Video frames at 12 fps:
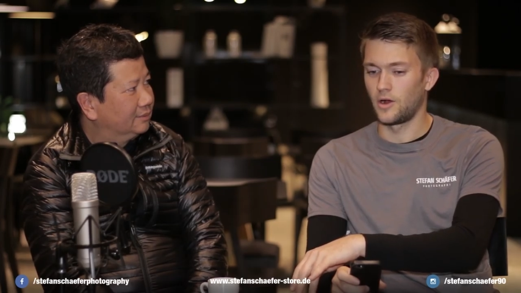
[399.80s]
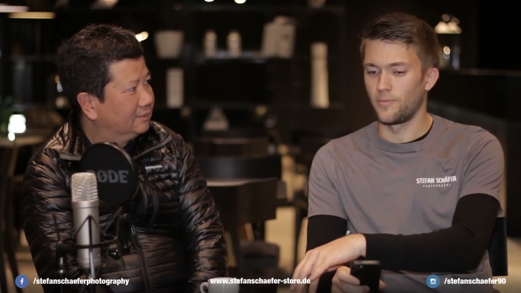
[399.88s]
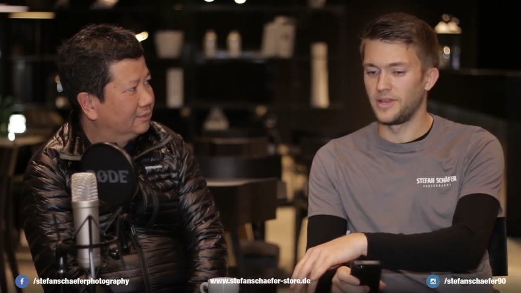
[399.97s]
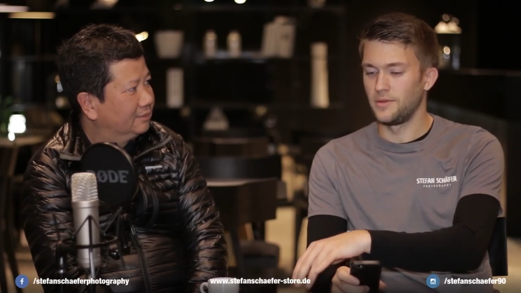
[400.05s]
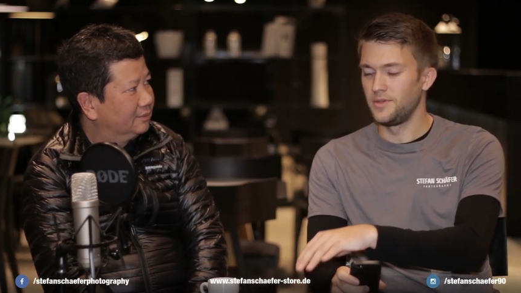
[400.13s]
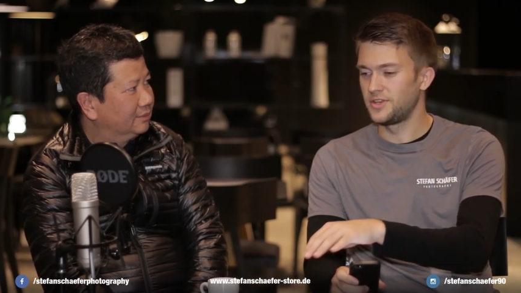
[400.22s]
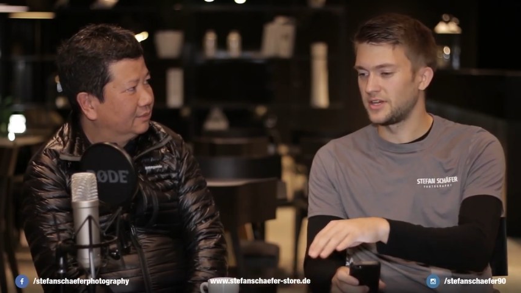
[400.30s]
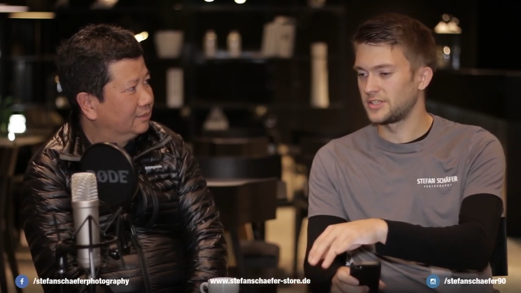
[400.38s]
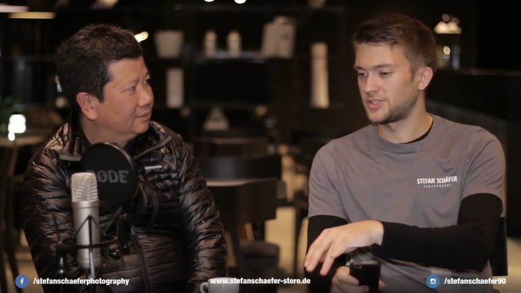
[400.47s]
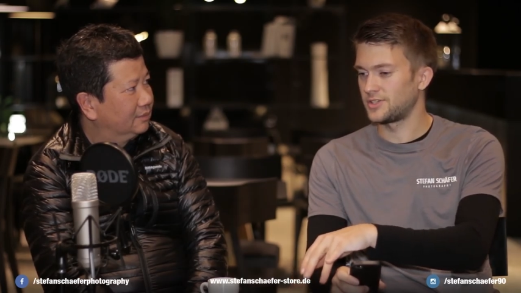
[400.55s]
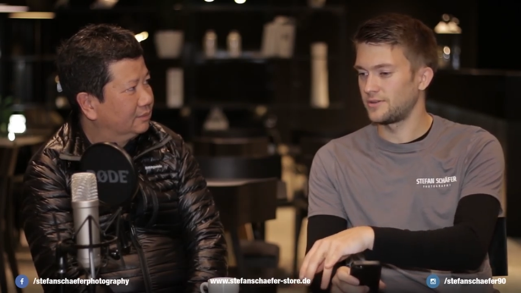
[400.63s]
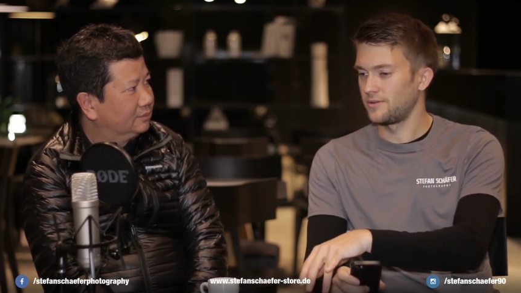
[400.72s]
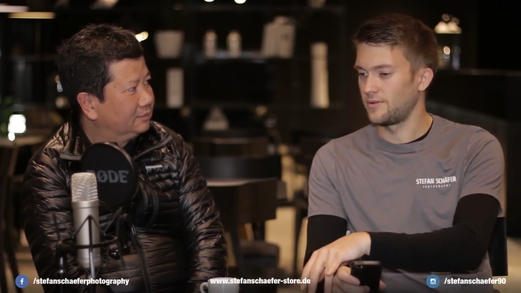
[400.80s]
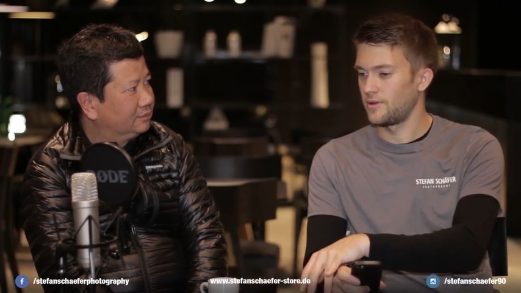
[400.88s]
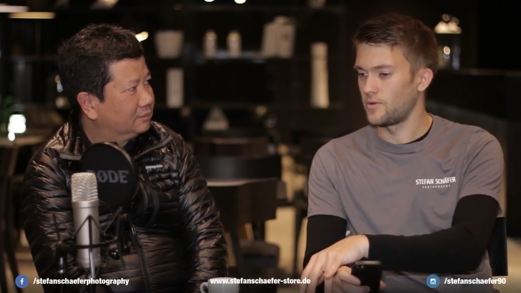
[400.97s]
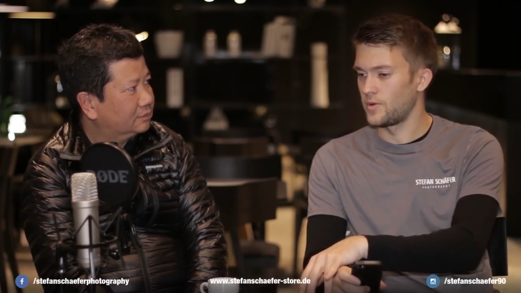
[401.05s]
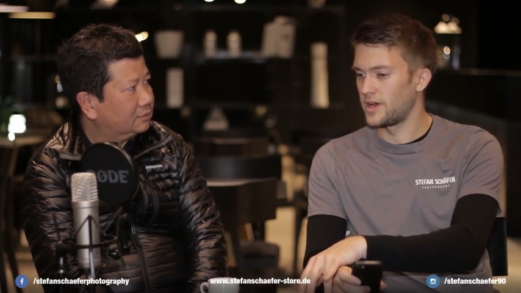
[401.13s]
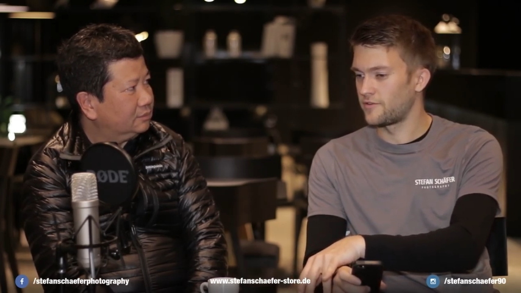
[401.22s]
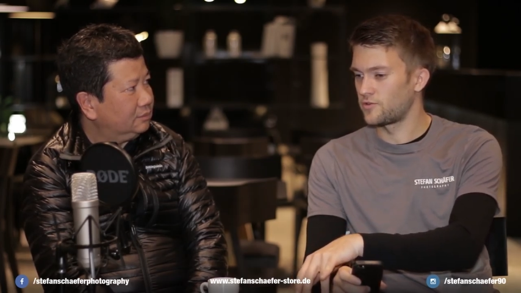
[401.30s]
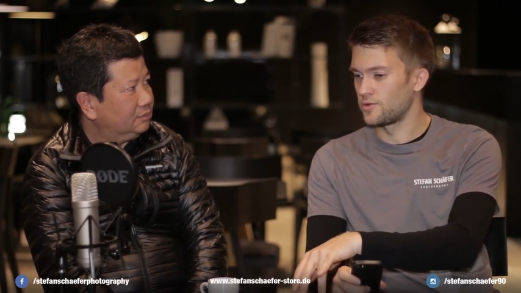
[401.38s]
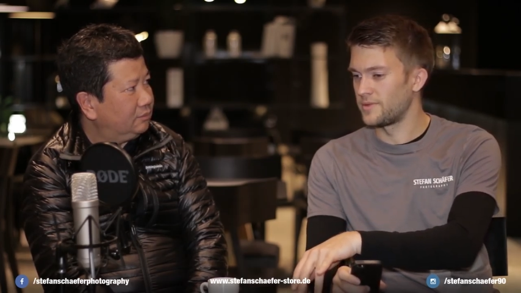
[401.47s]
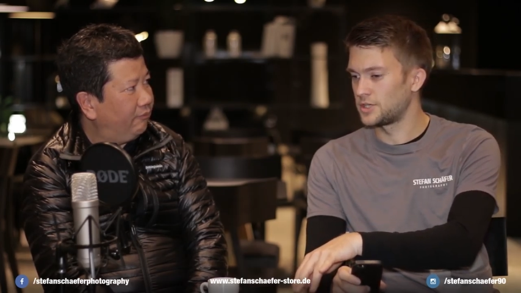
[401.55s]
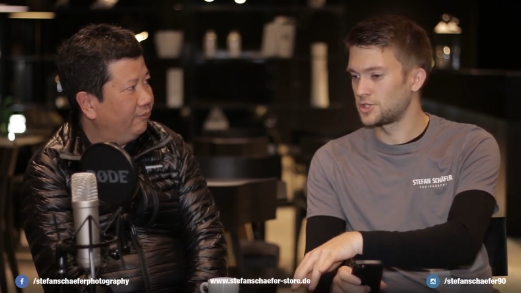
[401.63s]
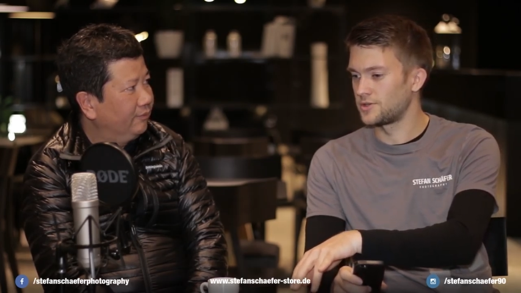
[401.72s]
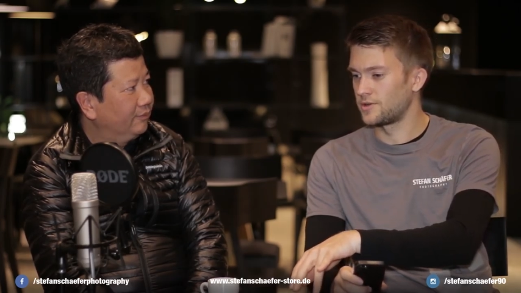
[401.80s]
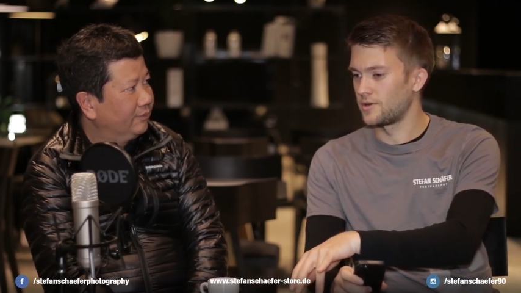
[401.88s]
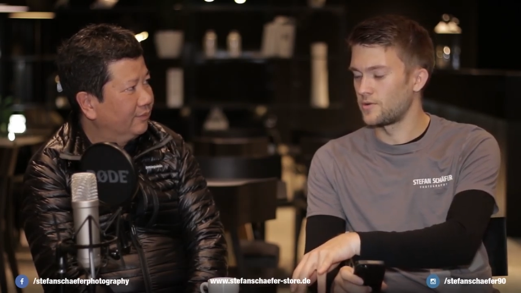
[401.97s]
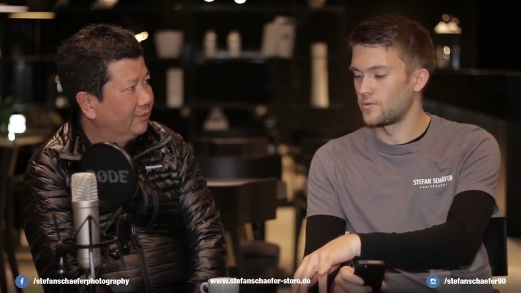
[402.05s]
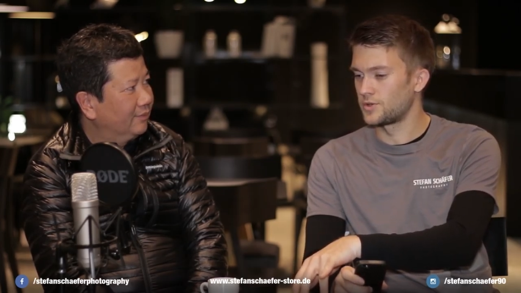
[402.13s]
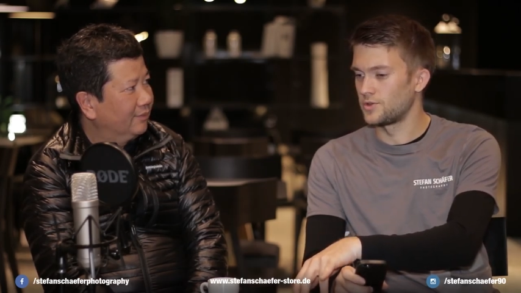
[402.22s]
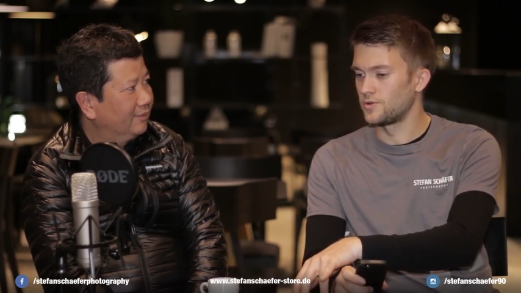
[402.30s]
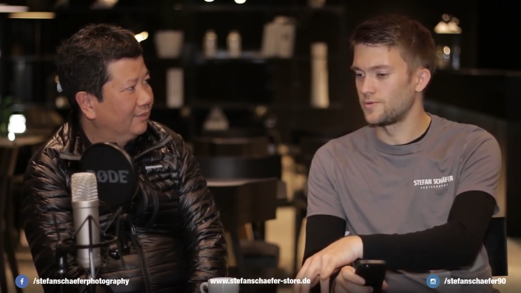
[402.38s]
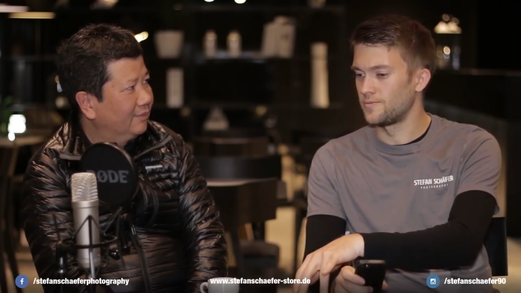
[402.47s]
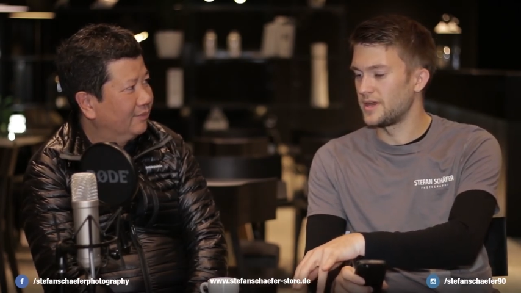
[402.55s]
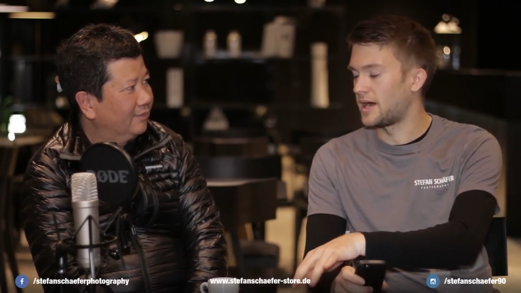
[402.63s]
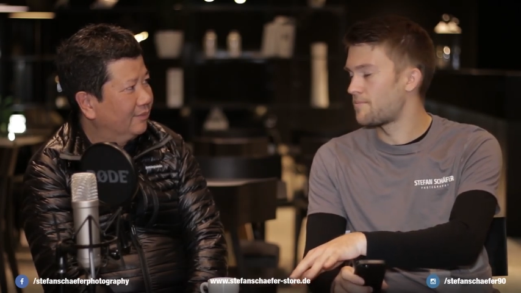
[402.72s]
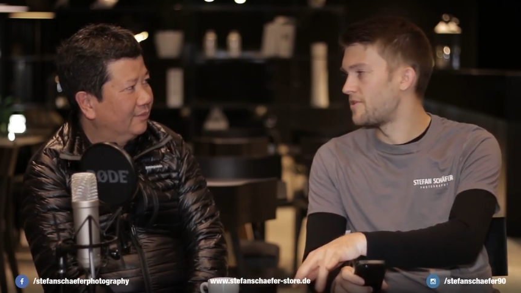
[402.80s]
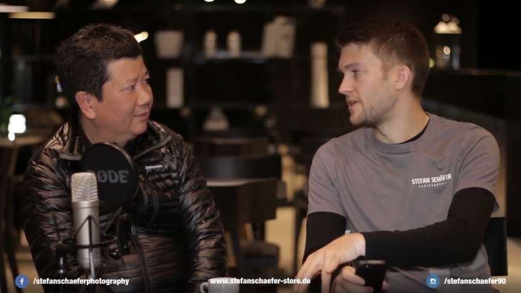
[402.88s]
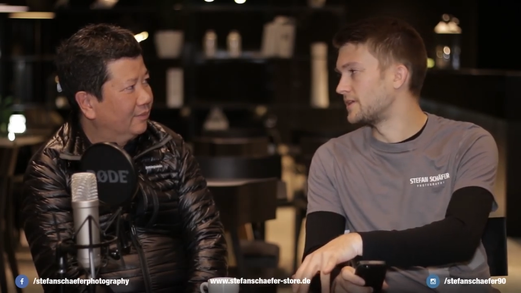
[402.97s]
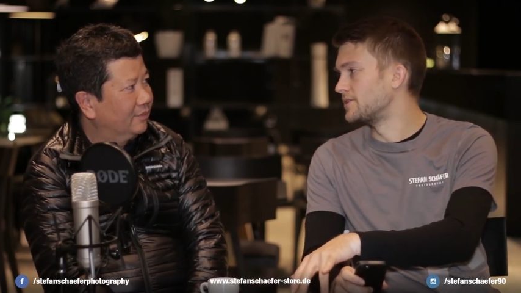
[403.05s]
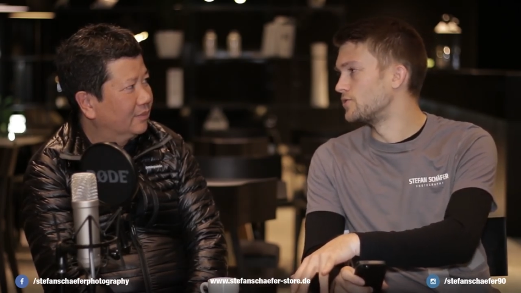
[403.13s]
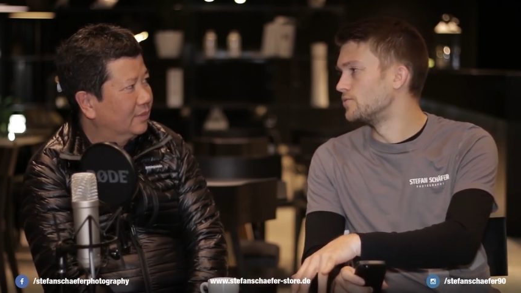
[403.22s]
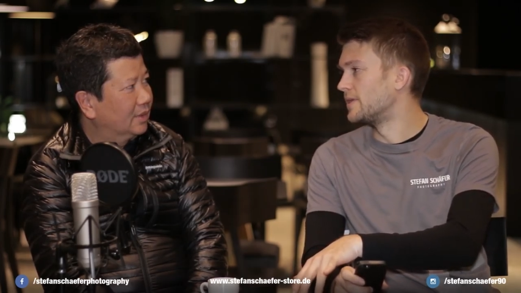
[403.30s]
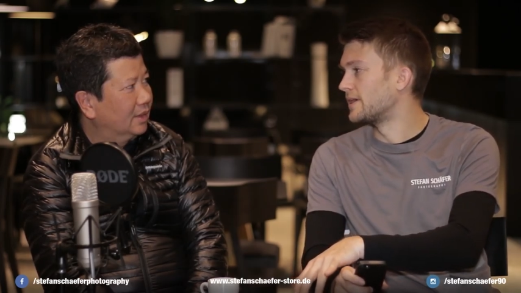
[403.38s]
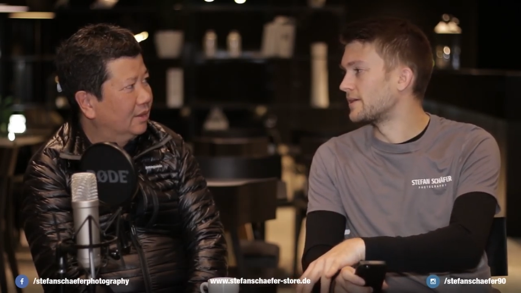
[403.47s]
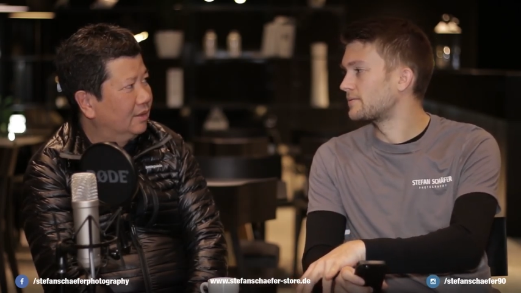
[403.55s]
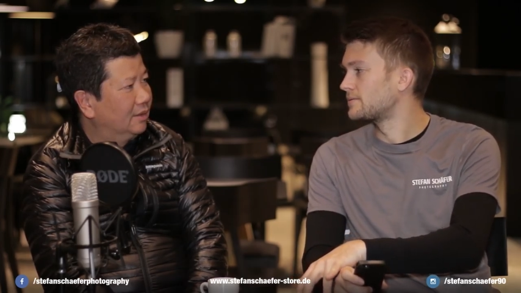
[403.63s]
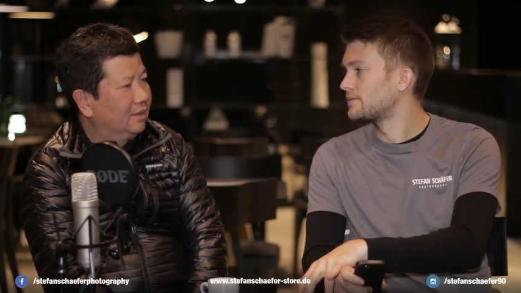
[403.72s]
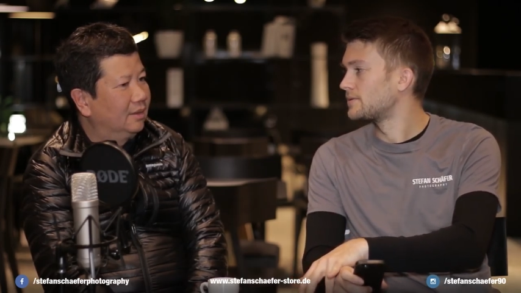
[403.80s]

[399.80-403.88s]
Speaker 1: how many meters we have to imagine would you be up there in Dubai?